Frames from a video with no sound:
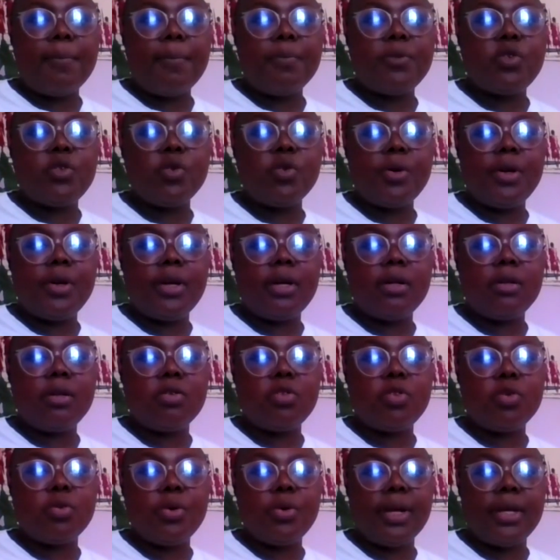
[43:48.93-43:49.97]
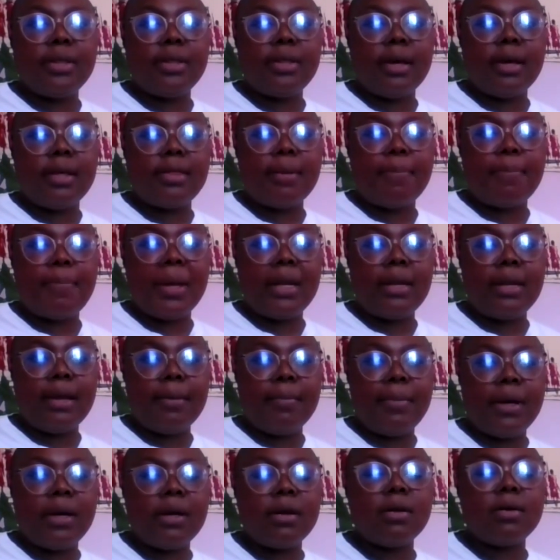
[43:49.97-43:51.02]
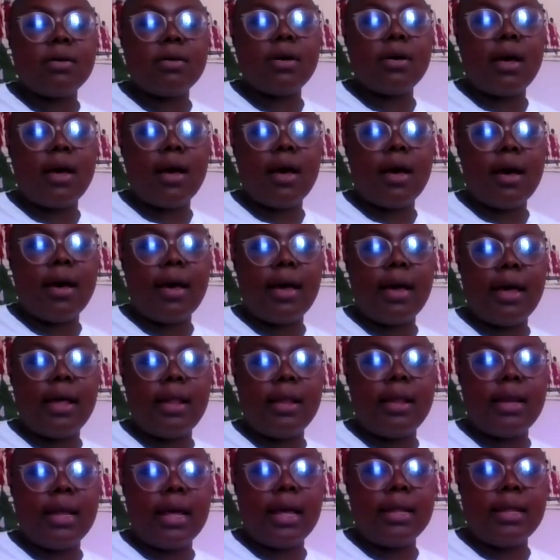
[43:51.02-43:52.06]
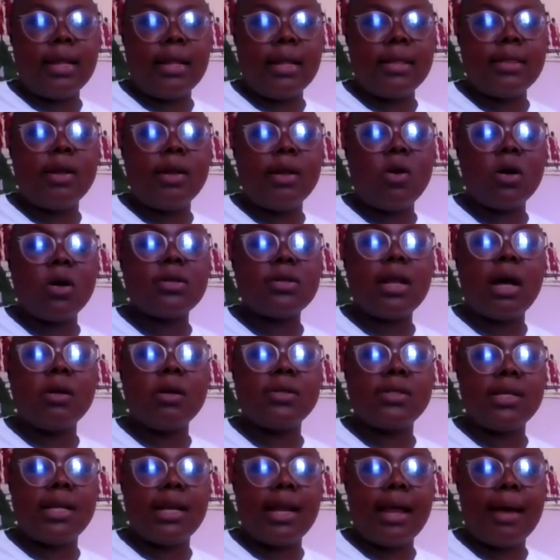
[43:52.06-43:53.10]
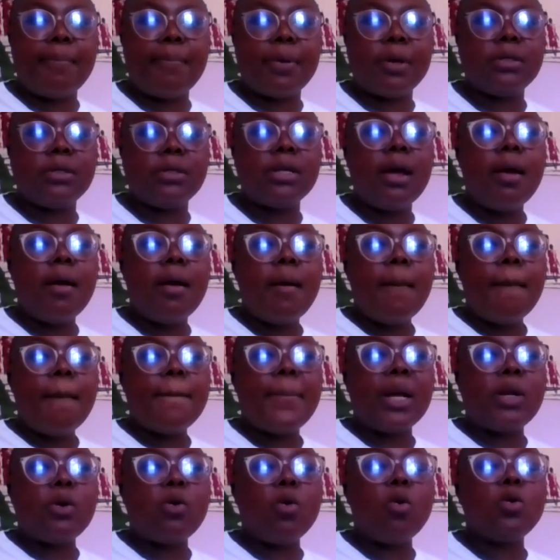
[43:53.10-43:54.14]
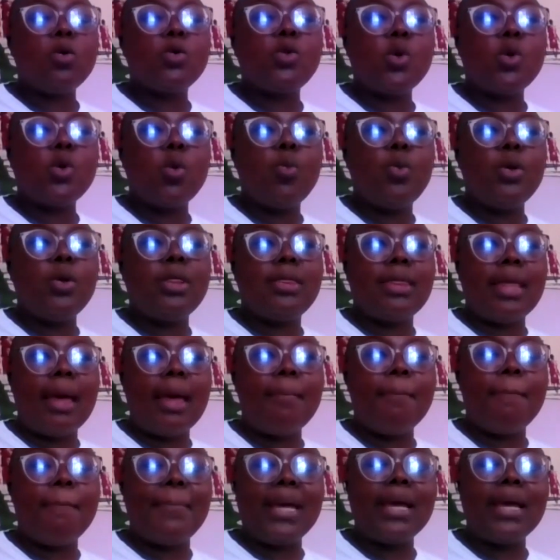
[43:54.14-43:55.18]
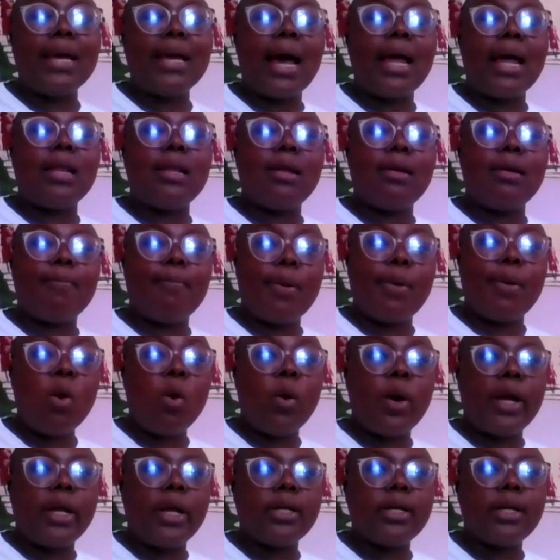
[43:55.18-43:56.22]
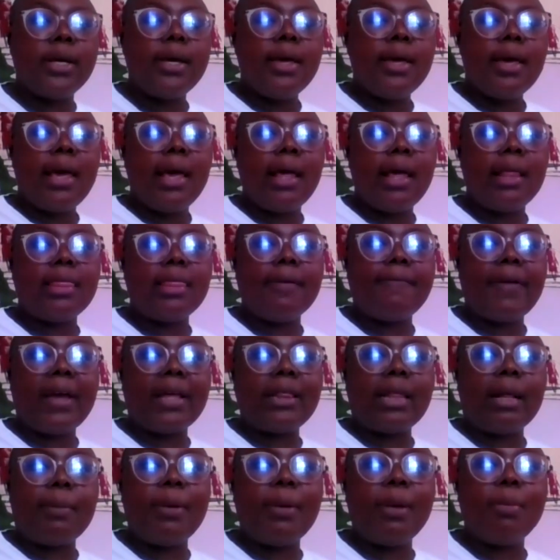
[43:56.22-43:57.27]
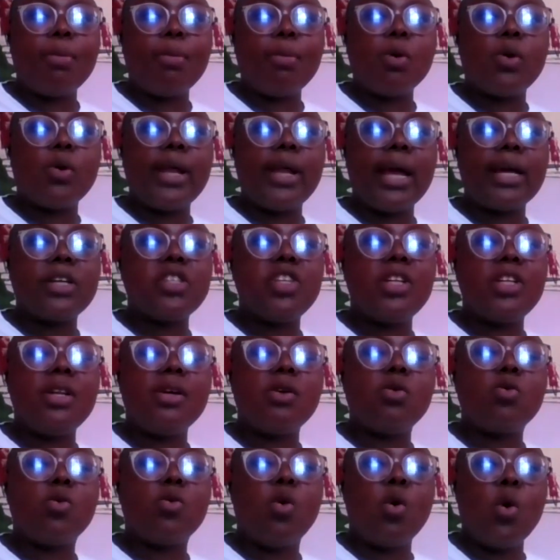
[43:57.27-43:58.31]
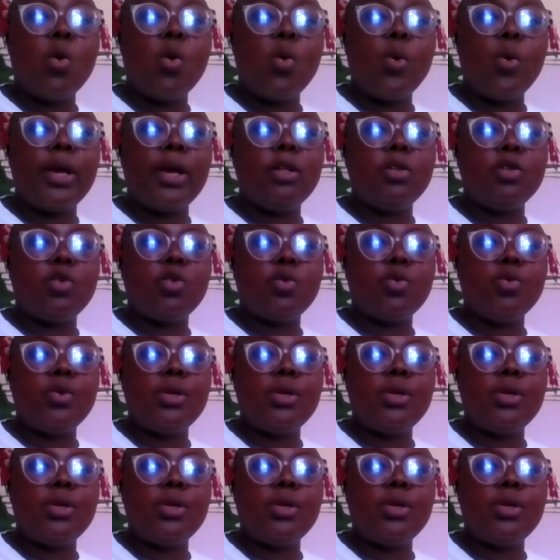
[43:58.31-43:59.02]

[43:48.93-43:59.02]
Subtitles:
during the pandemic and the lockdowns that happened. But also with them being unemployed and the fact that people could actually go into